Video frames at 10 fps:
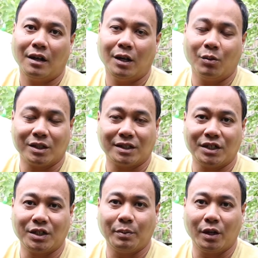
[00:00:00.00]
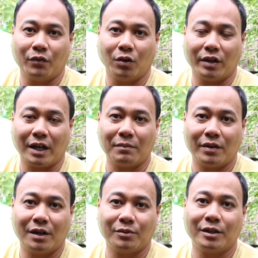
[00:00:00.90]
It was such a beautiful
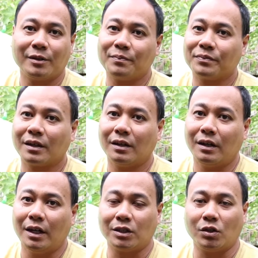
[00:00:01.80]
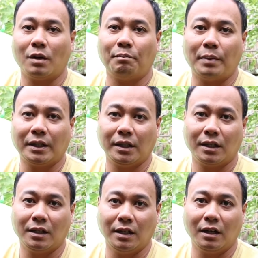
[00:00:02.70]
campground. It's not
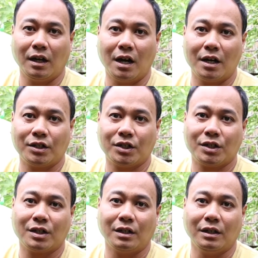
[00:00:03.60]
particularly large.